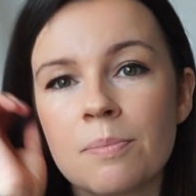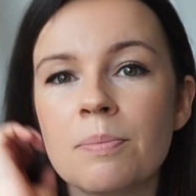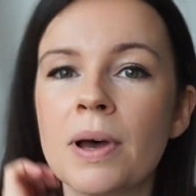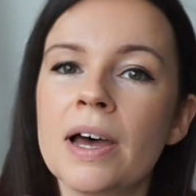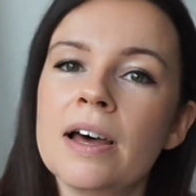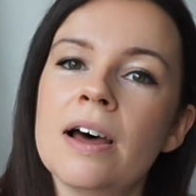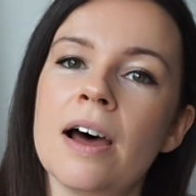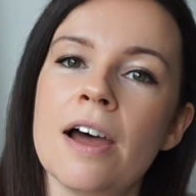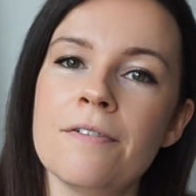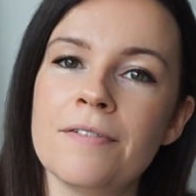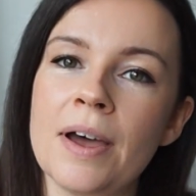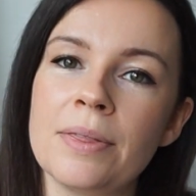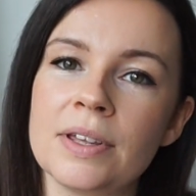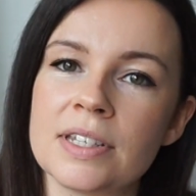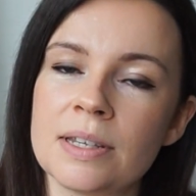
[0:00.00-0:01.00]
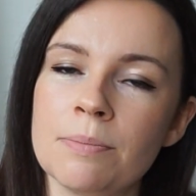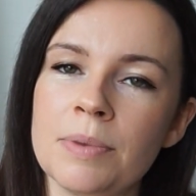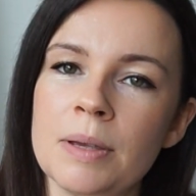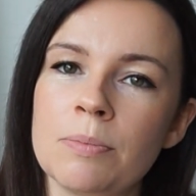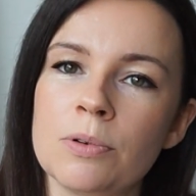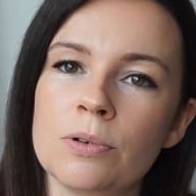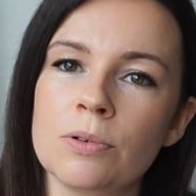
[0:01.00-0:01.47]
but I found that some
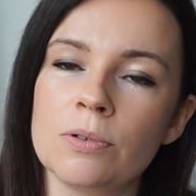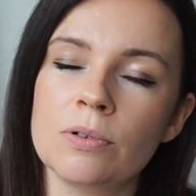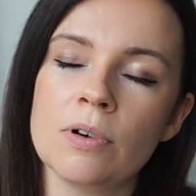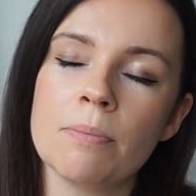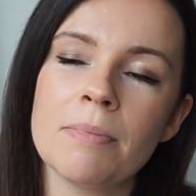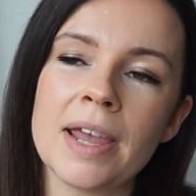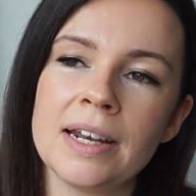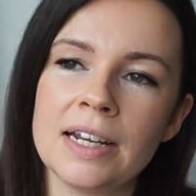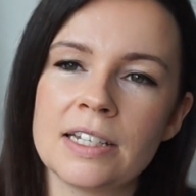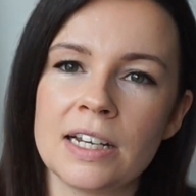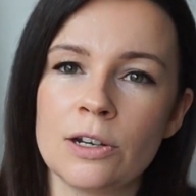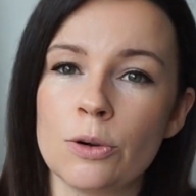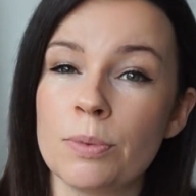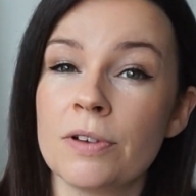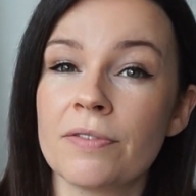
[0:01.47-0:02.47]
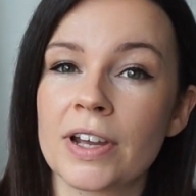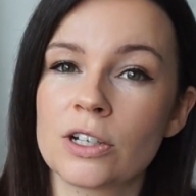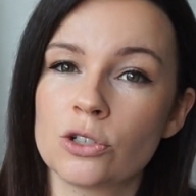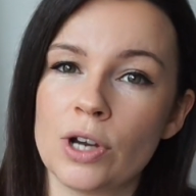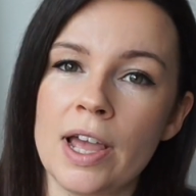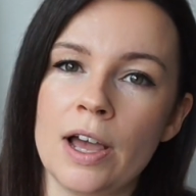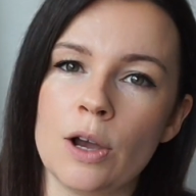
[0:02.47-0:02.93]
people may need a little bit of
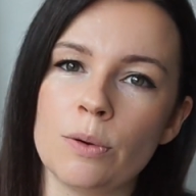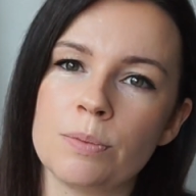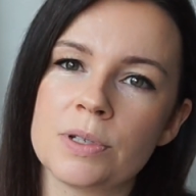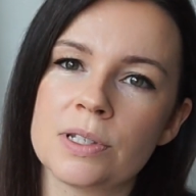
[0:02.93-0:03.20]
extra help.